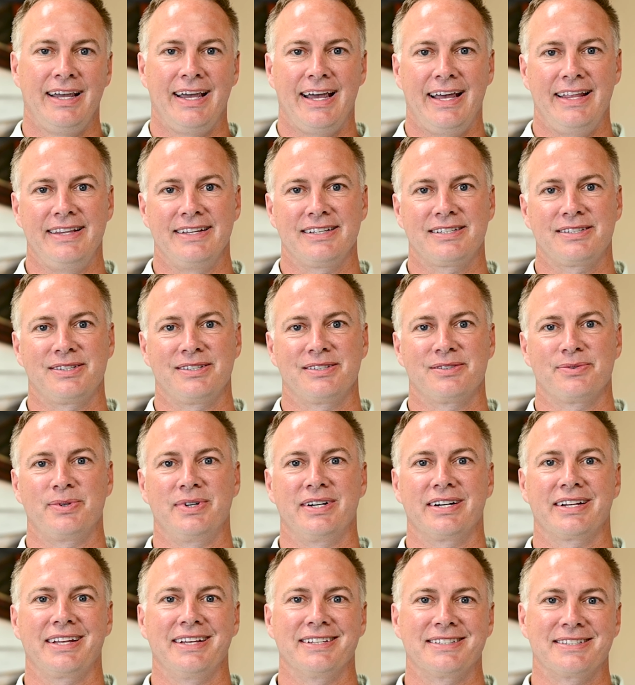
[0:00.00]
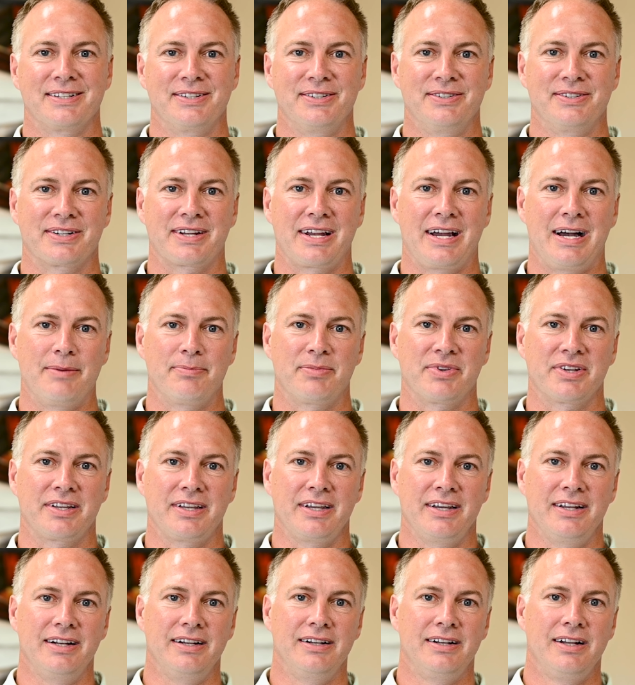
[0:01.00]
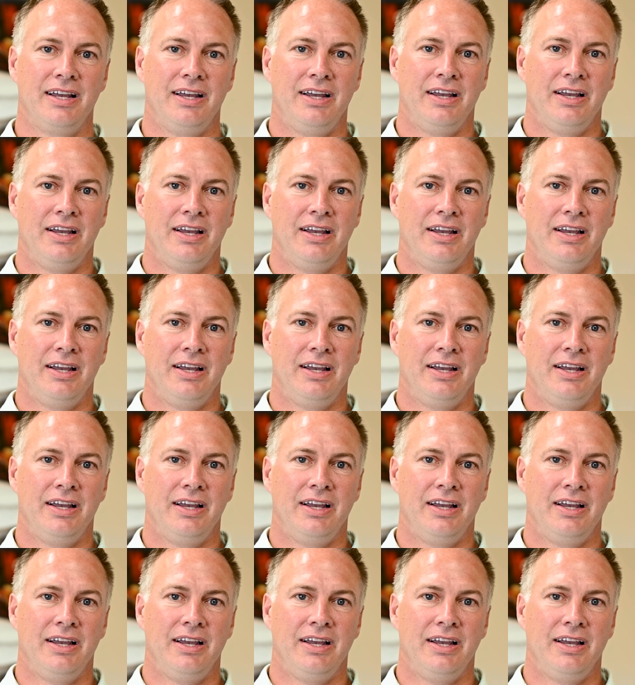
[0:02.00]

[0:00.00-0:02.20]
And this is where it gets a little complicated.